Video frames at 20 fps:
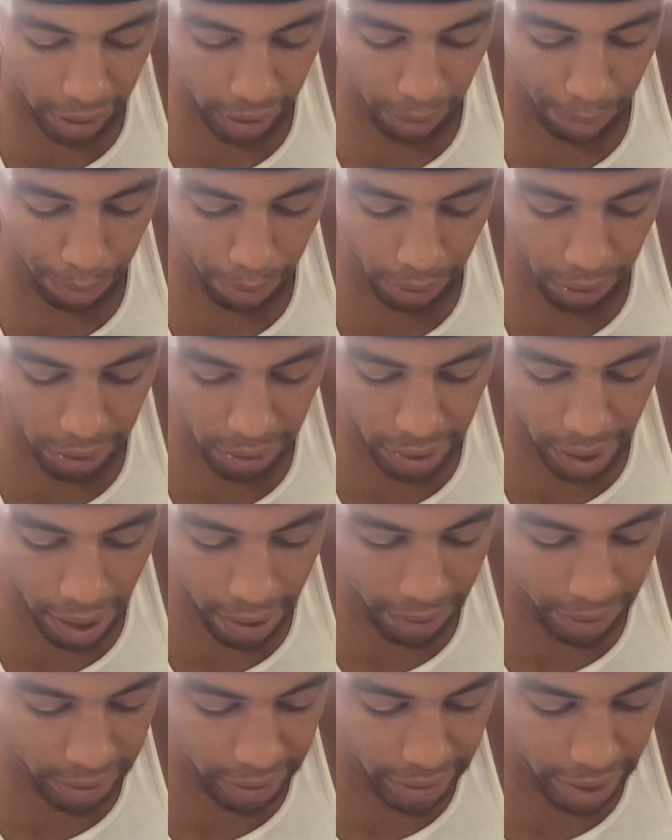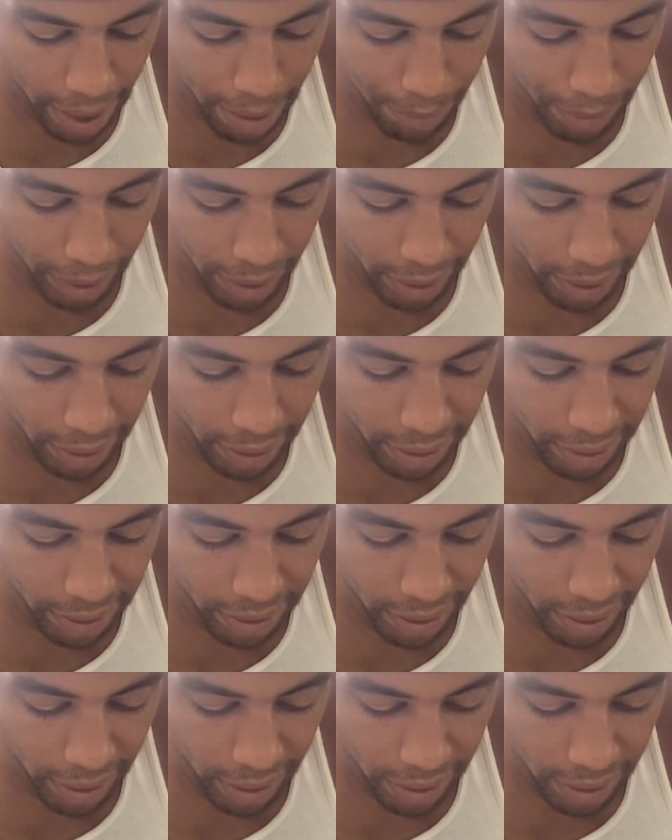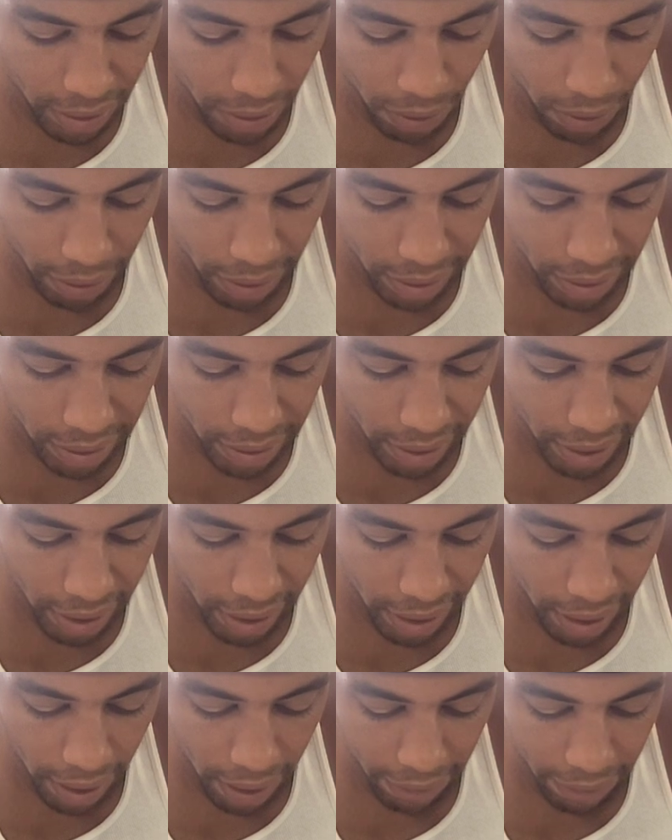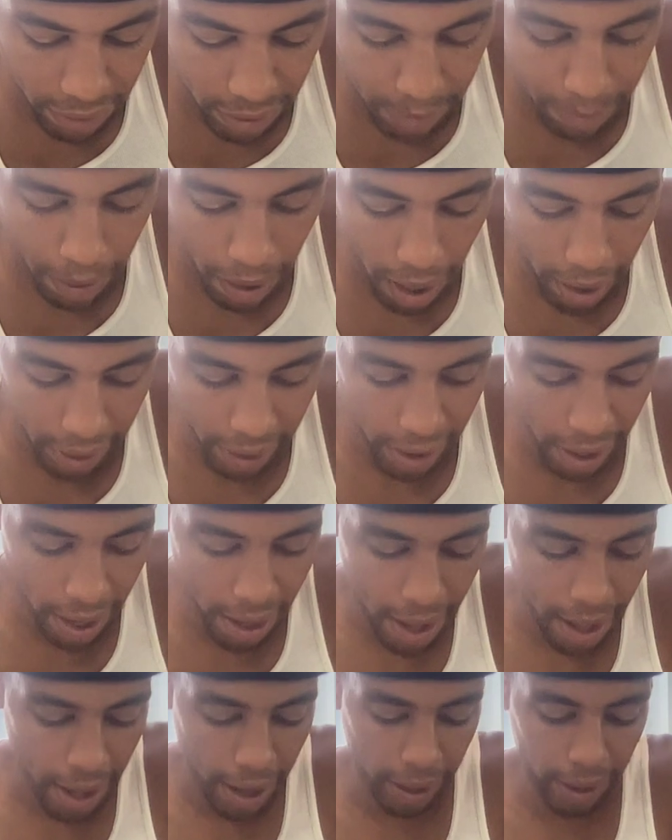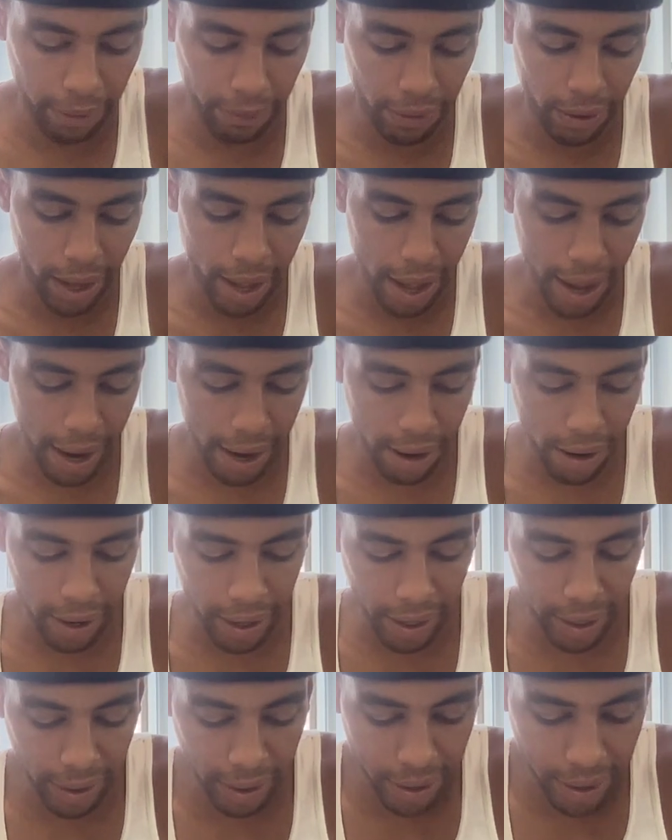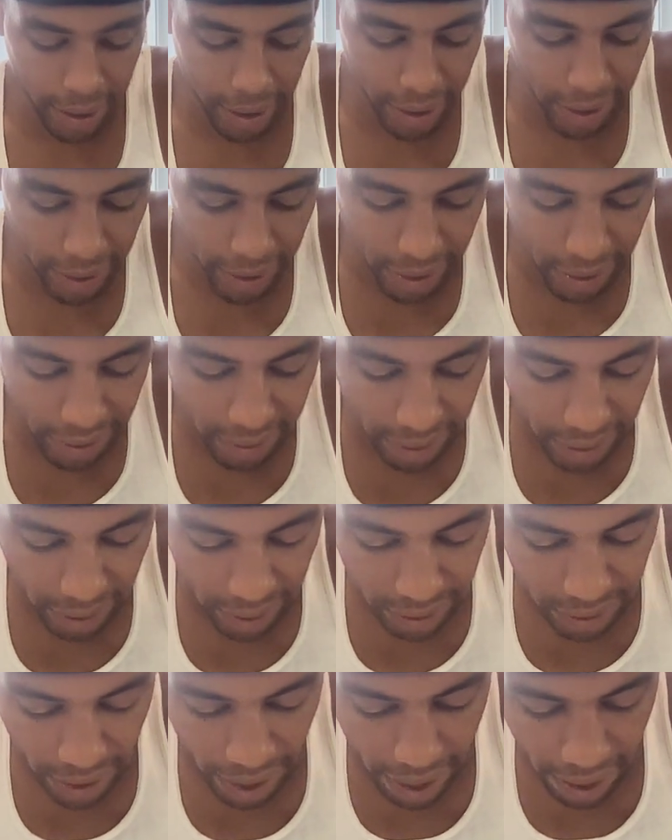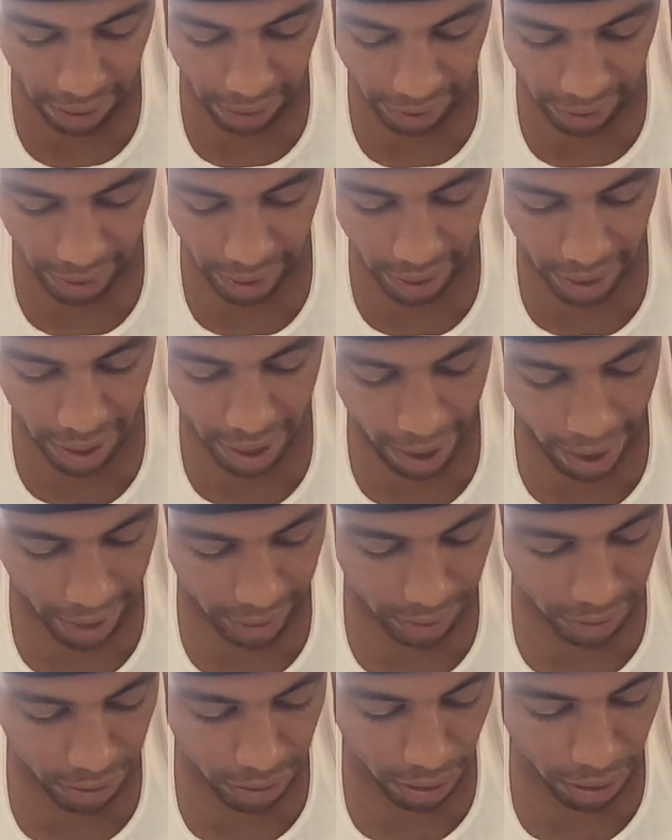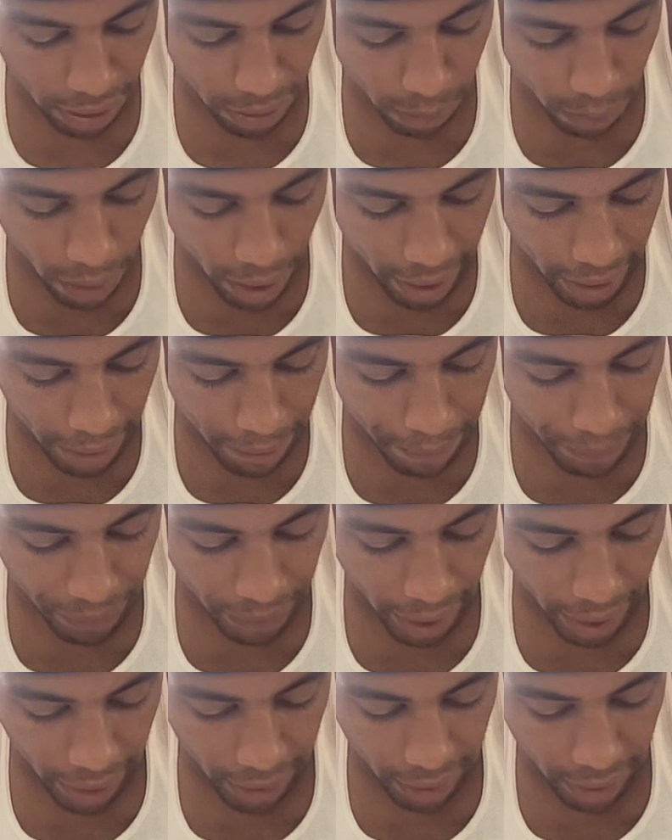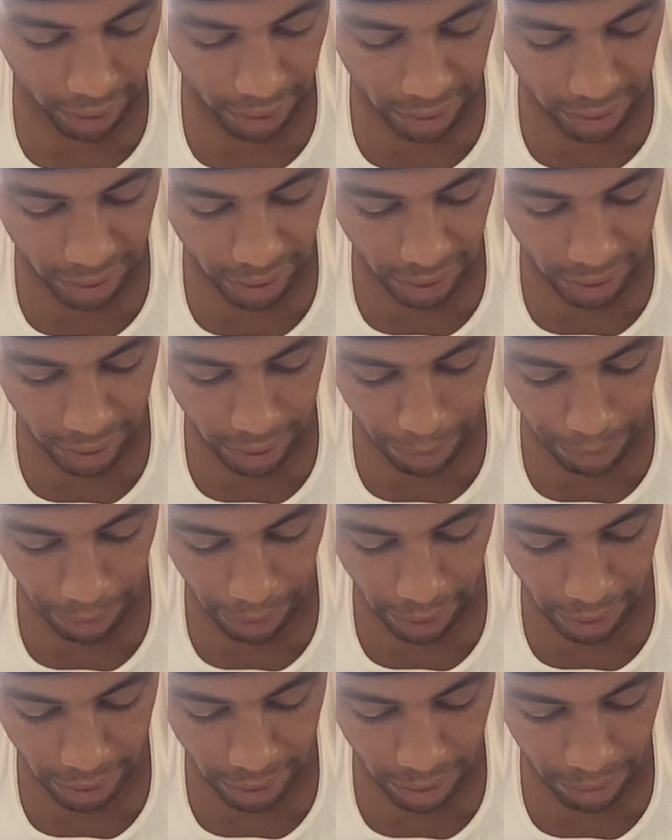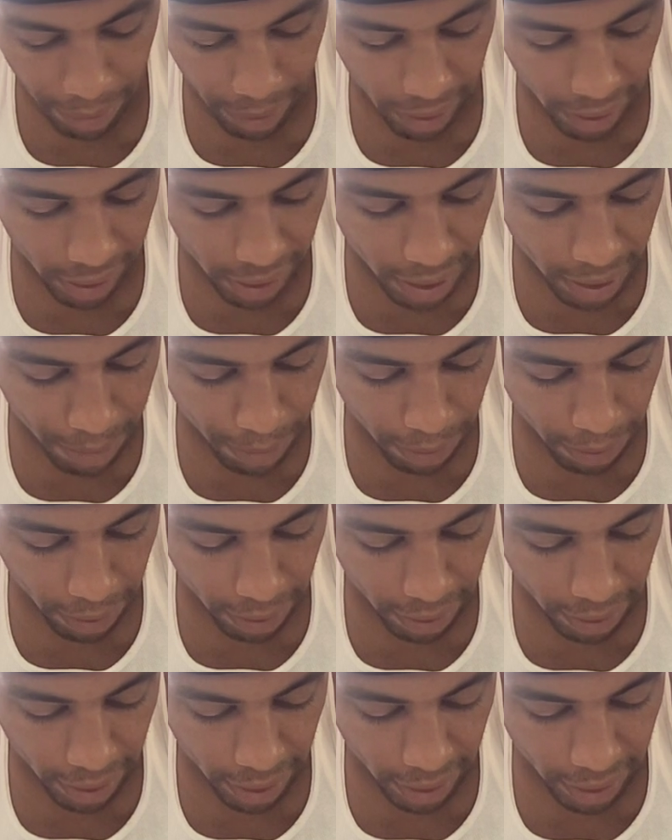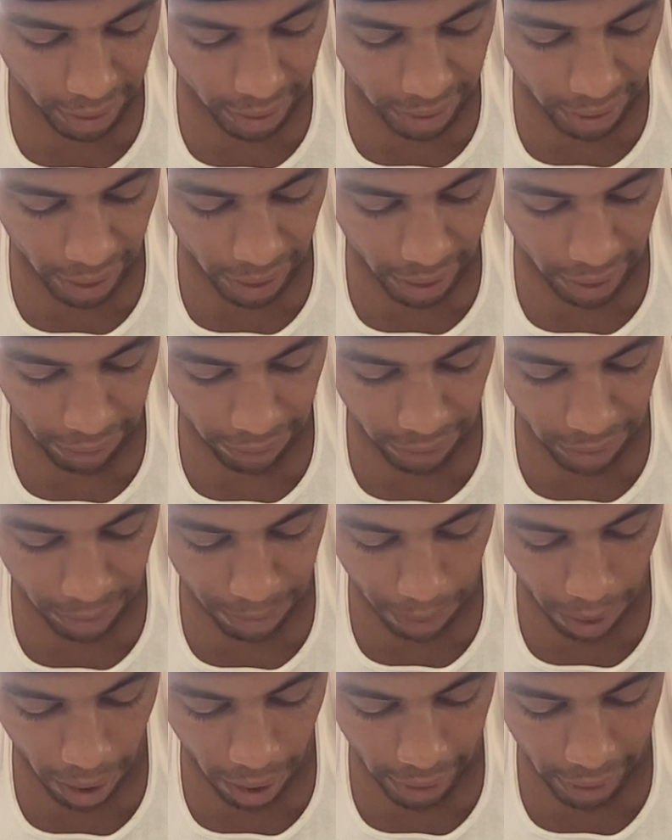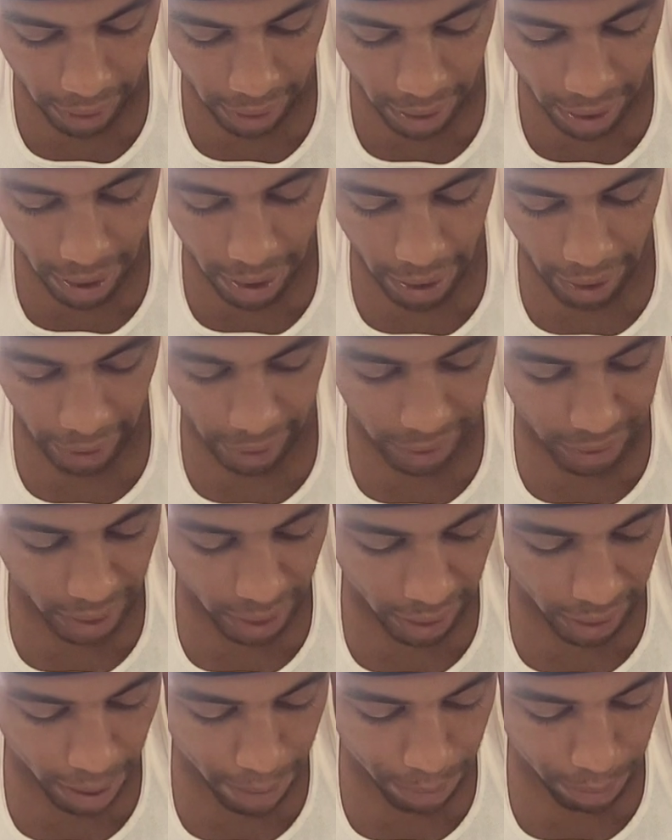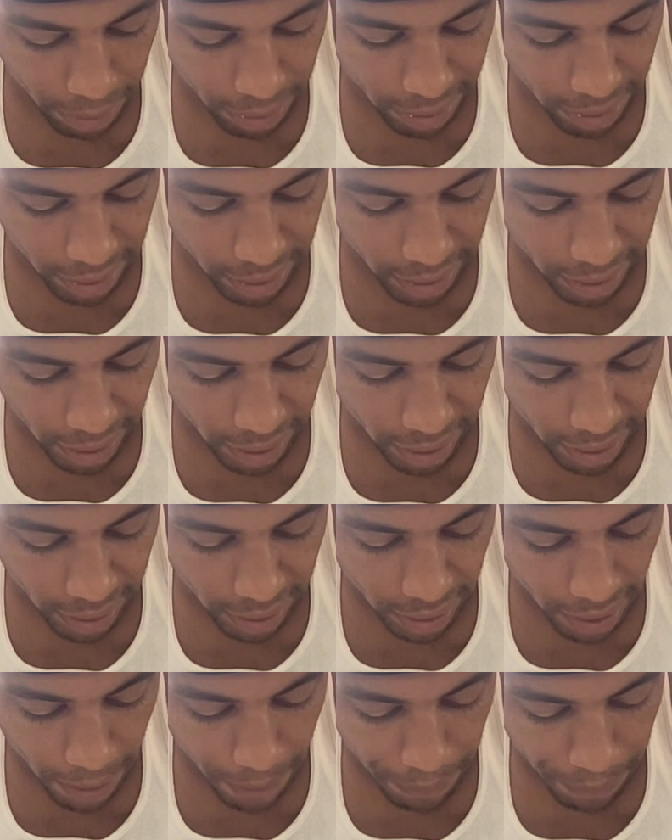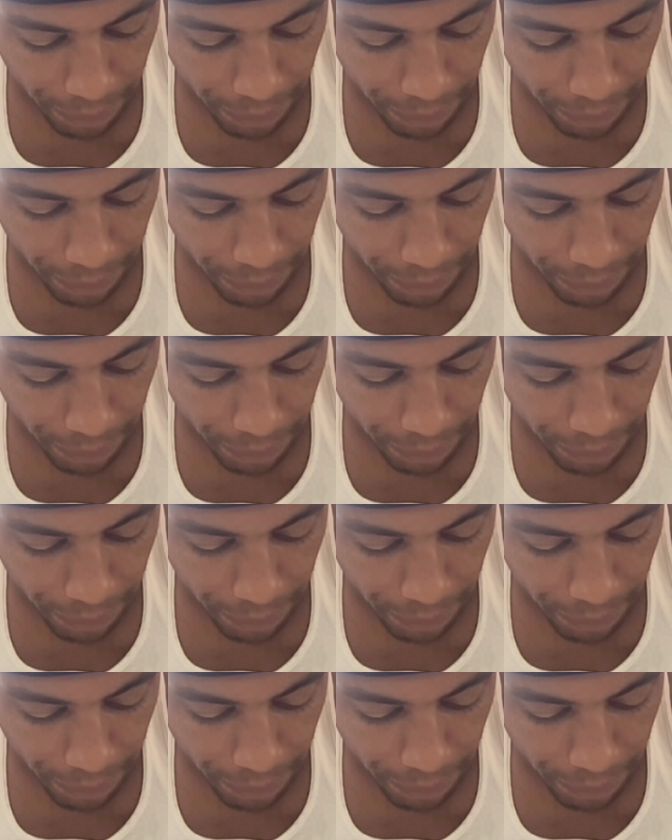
The priest shall examine the disease on the skin of his body, and if the hair in the diseased area has turned white, and the disease appears to be deeper than the skin of his body, it is a leprous disease.